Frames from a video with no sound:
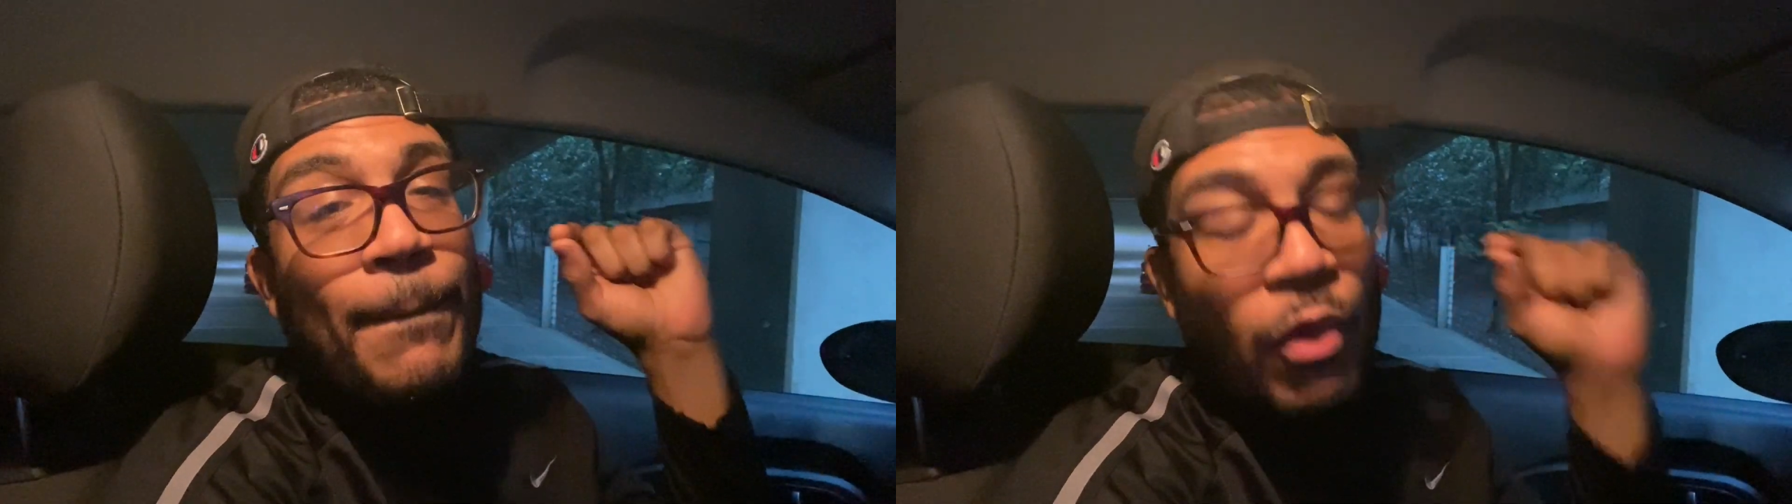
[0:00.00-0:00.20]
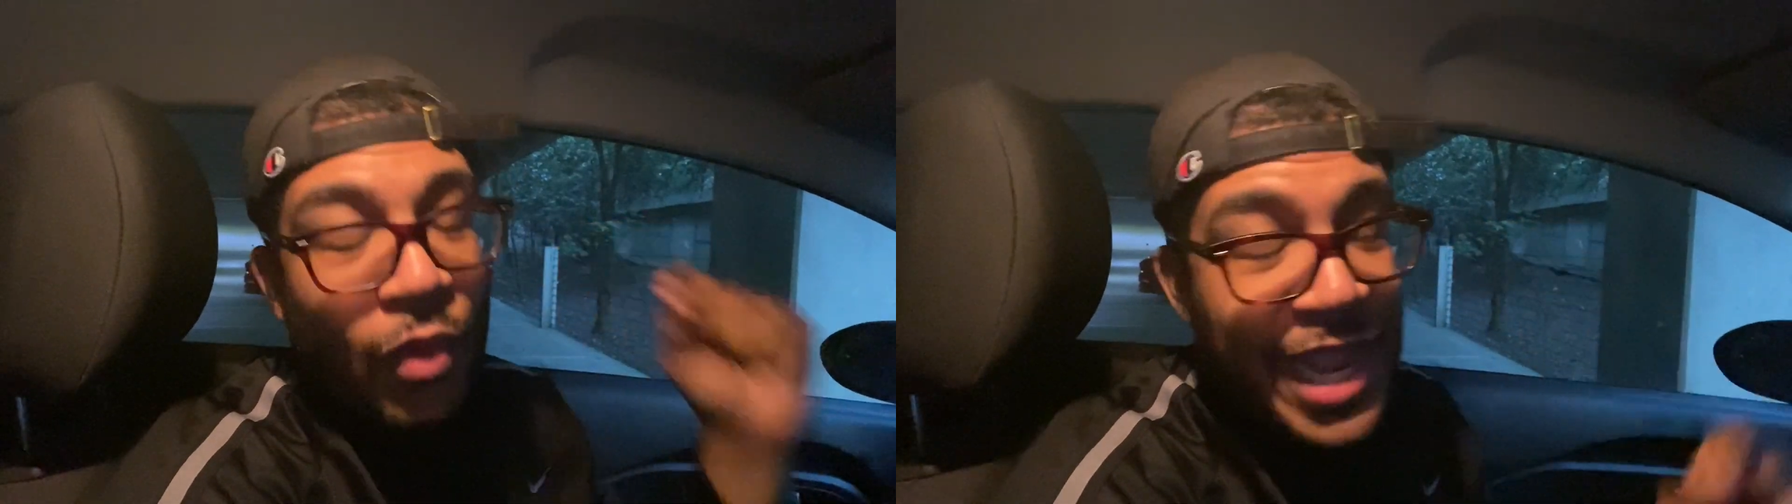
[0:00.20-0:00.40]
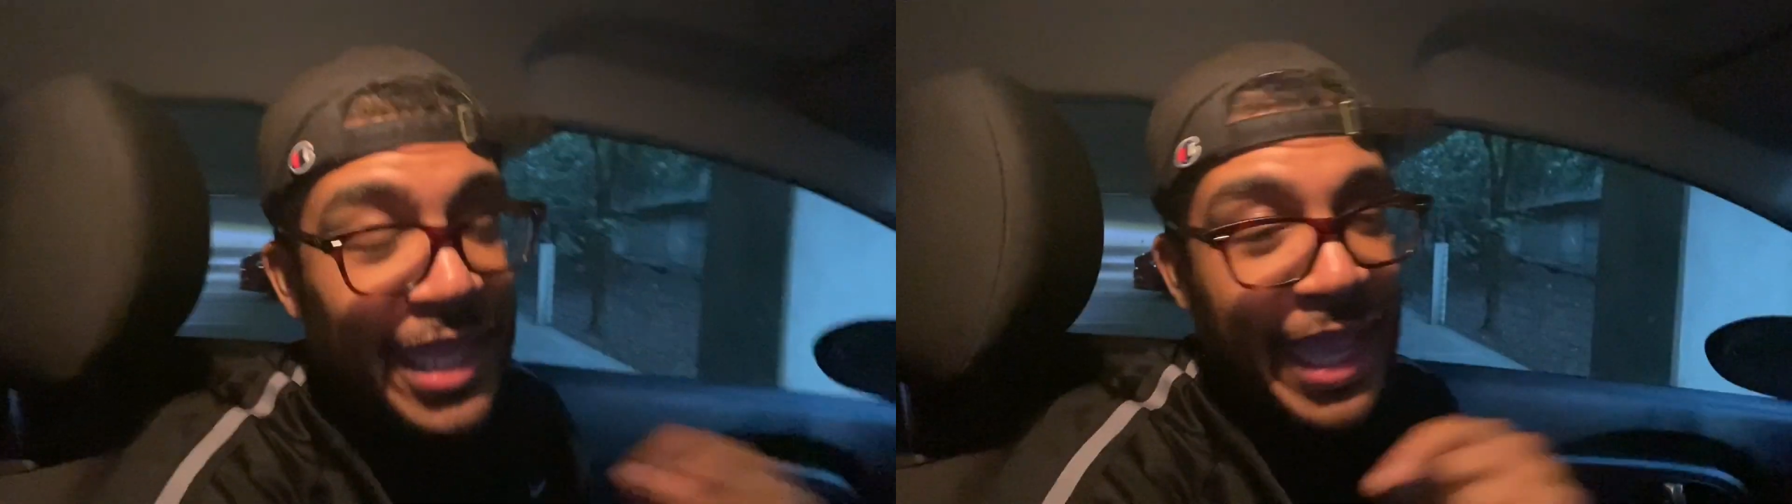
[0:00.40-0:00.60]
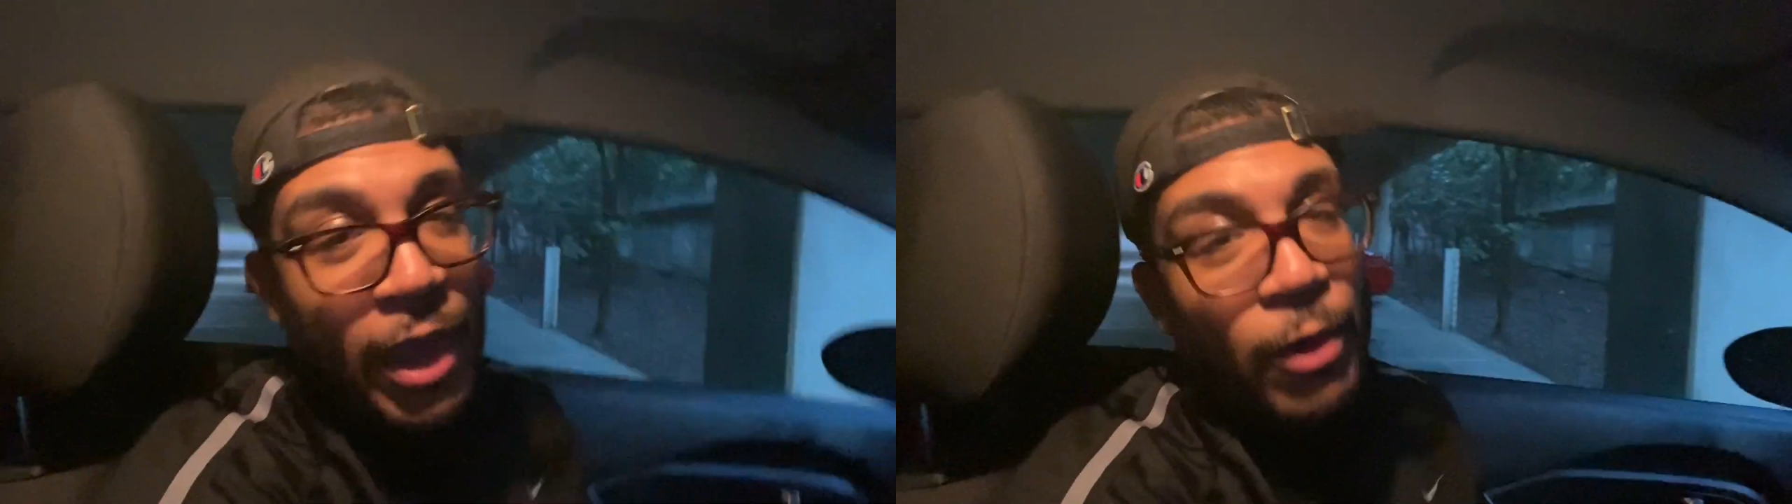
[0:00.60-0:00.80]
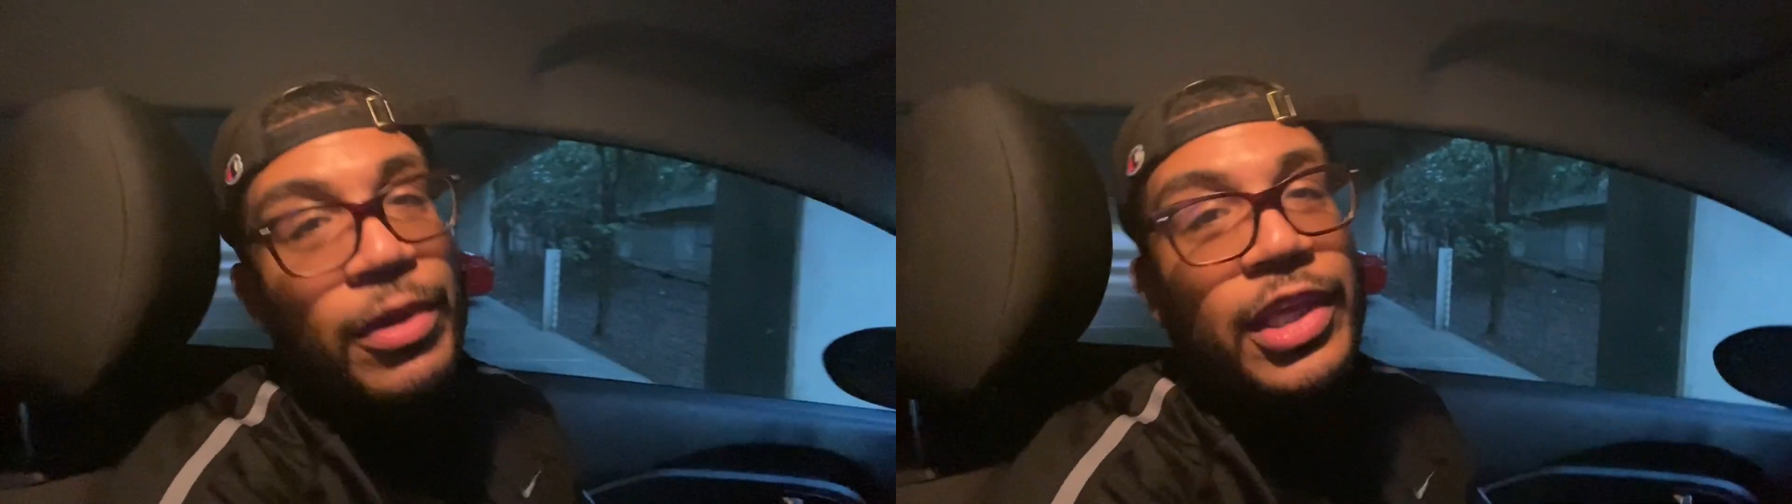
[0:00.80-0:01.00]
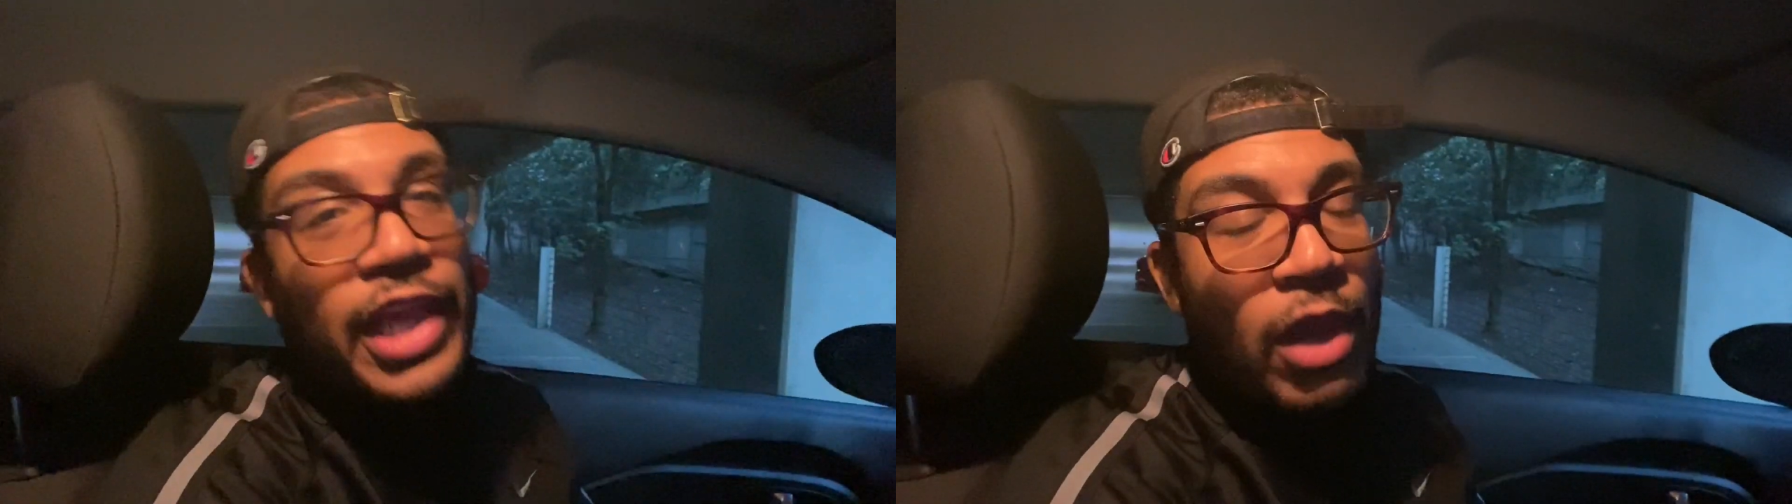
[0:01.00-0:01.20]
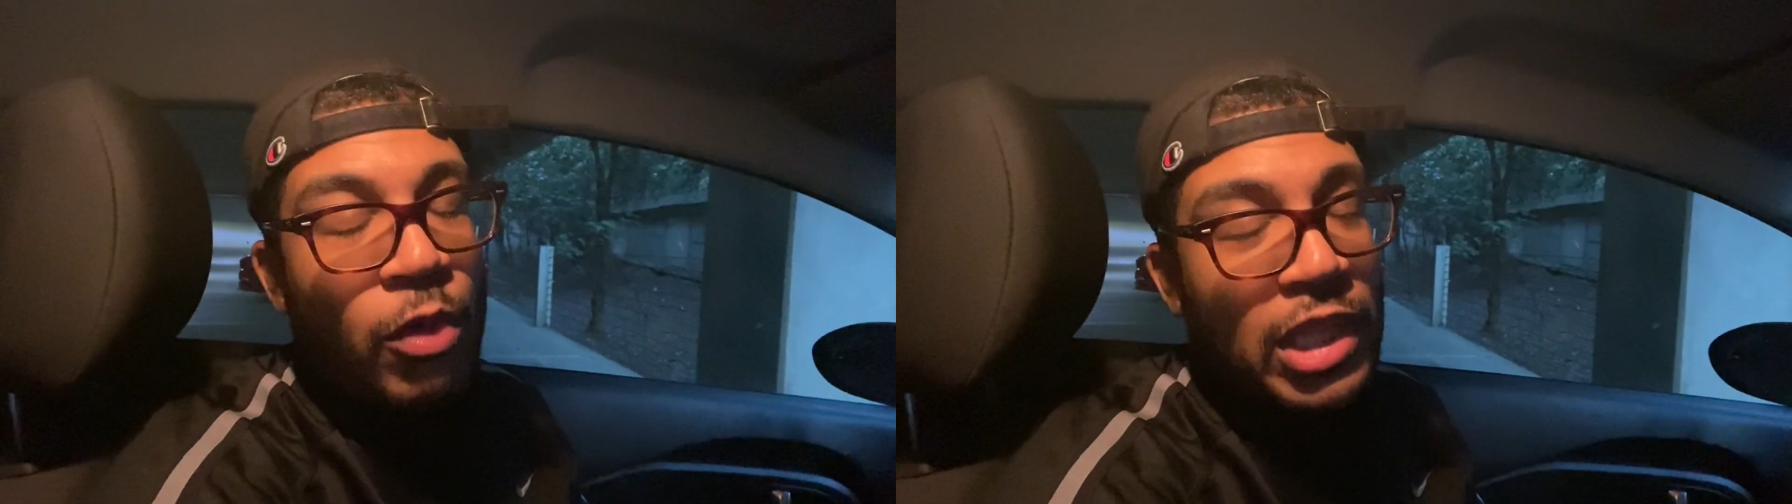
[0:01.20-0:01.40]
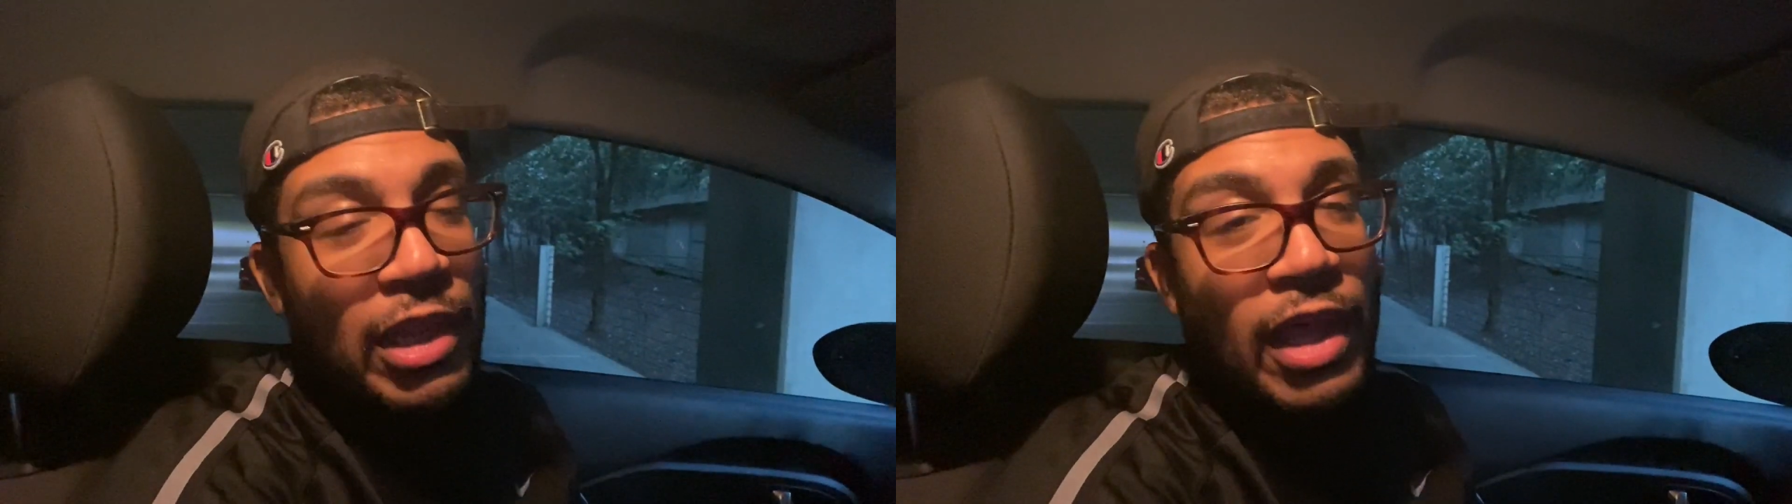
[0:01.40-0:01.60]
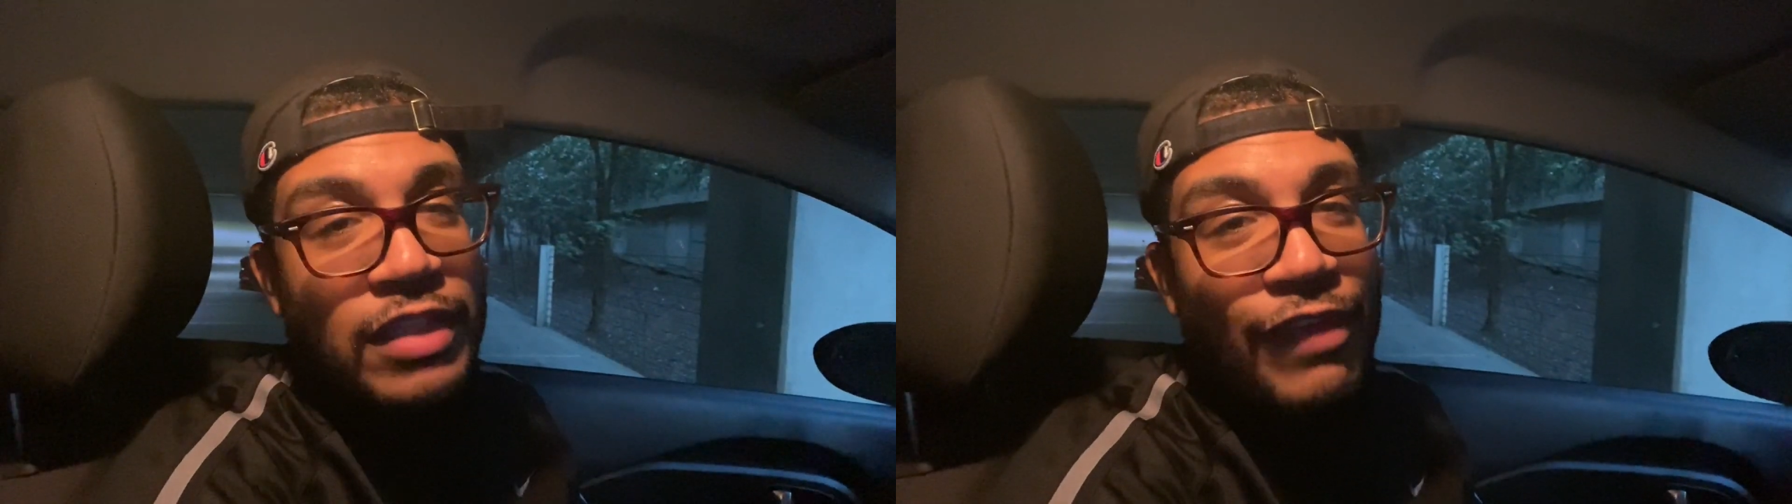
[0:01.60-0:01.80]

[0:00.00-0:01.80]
breakout year with the Las